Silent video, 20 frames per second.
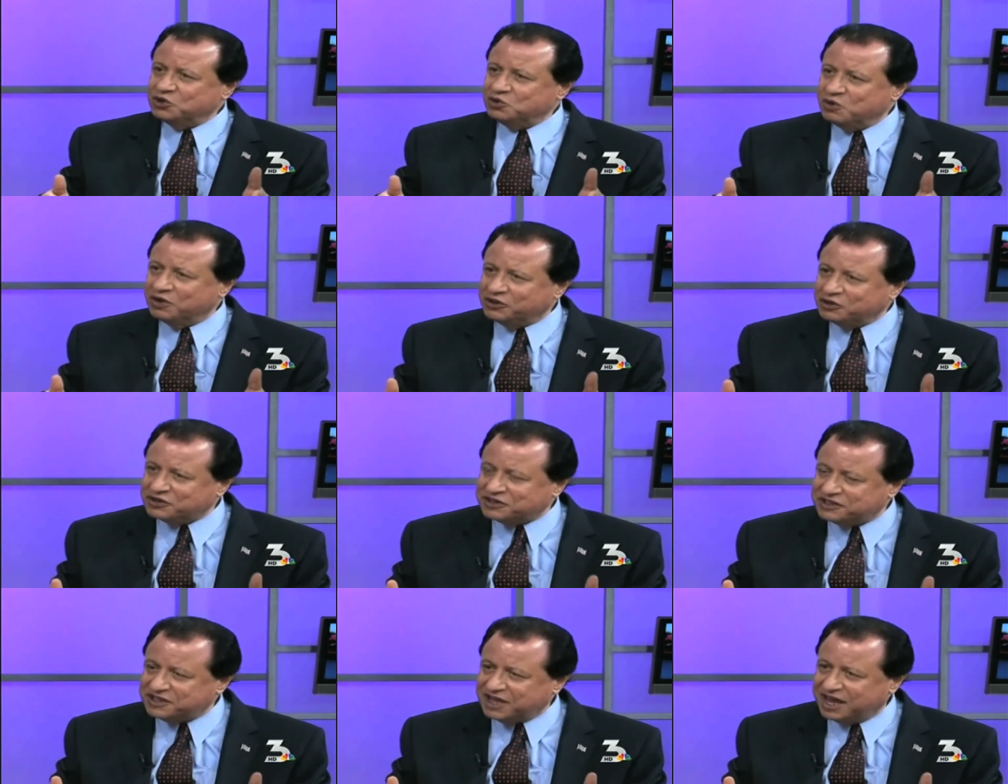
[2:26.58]
to
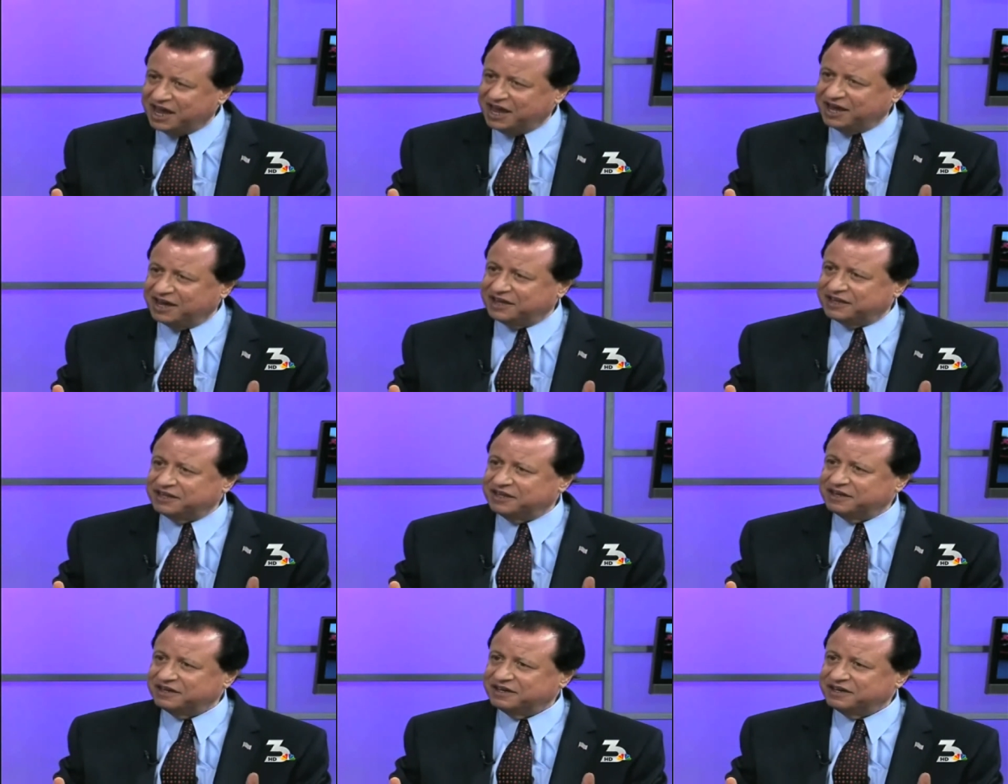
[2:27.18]

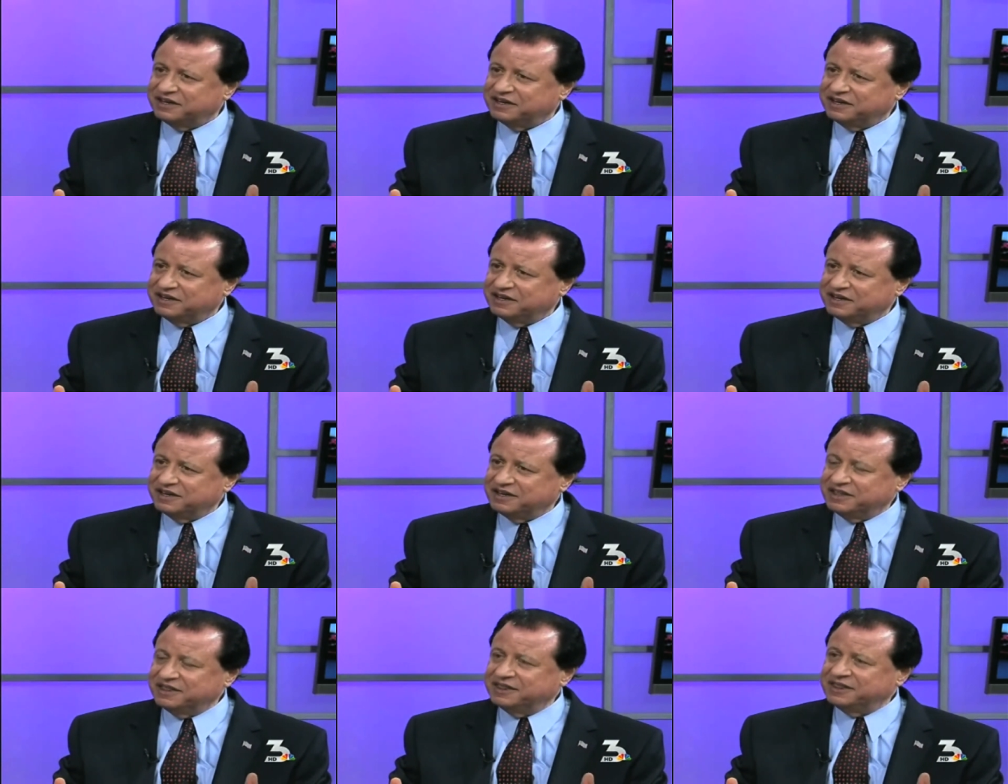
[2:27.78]
understand
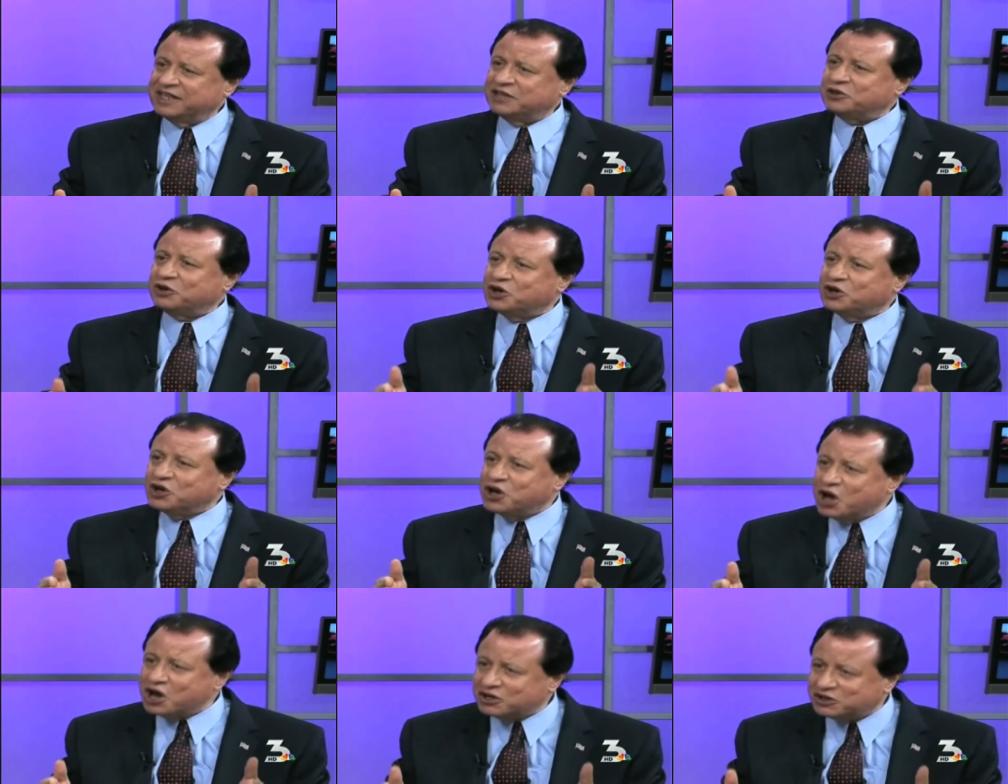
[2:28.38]
that the
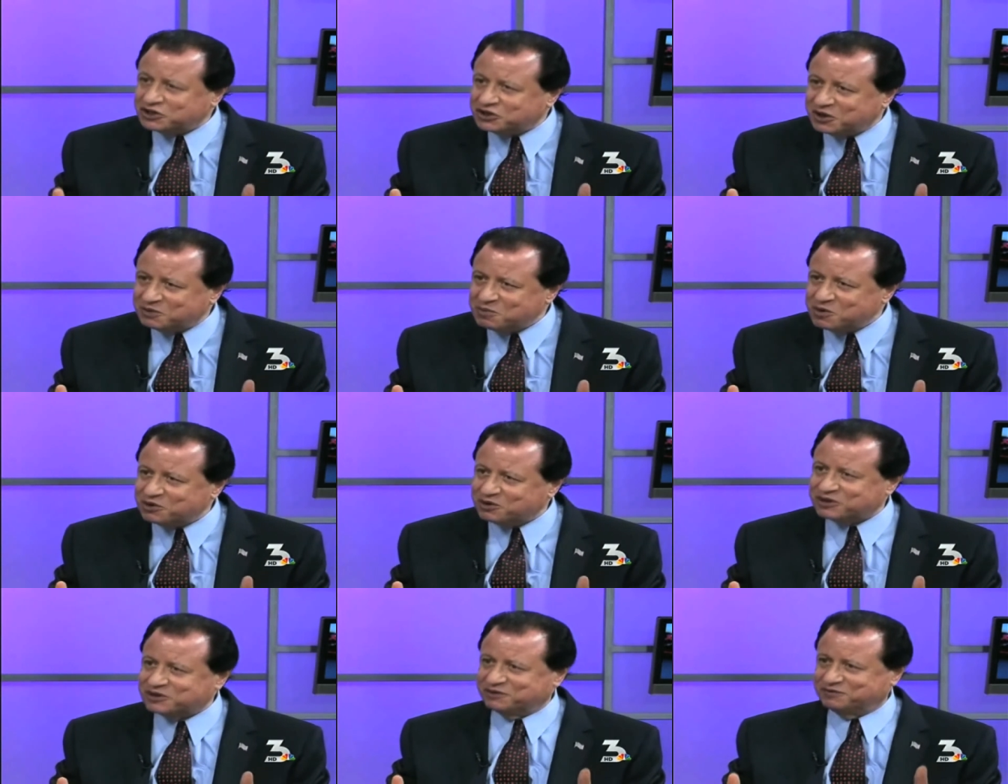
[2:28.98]

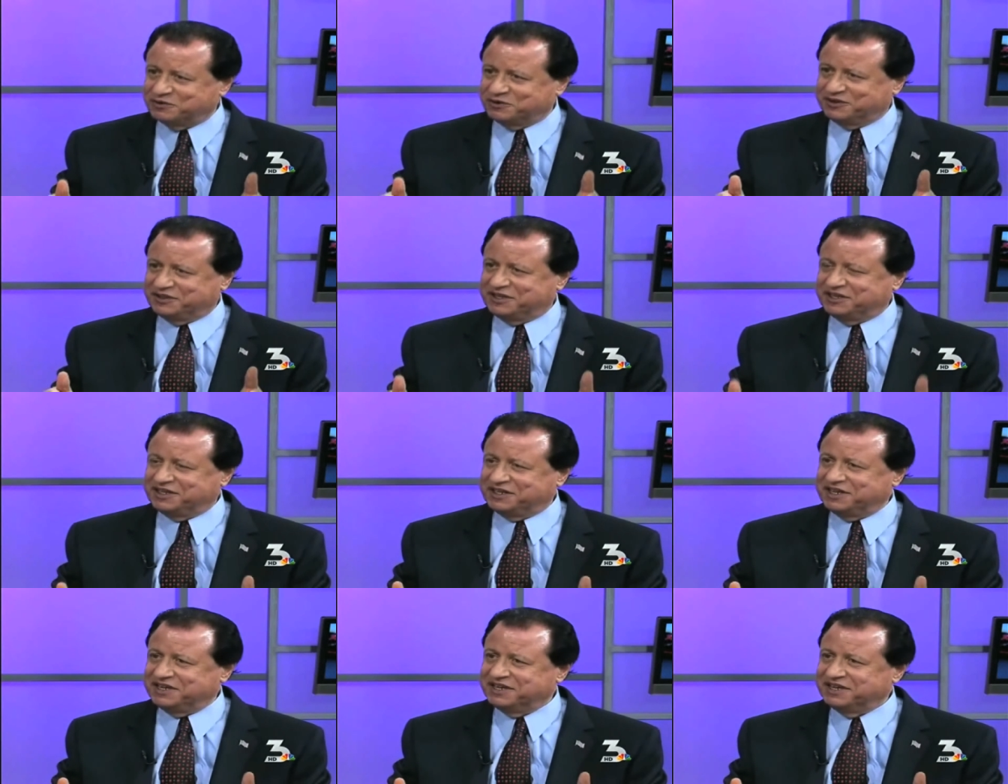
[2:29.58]
customers of the
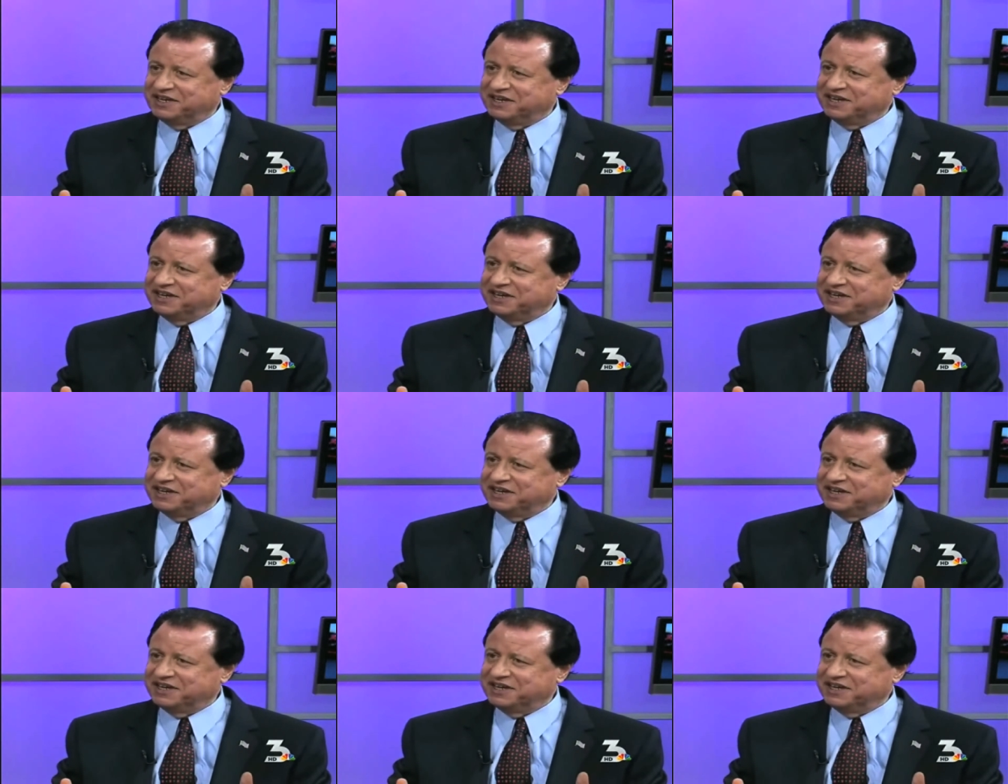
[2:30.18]
city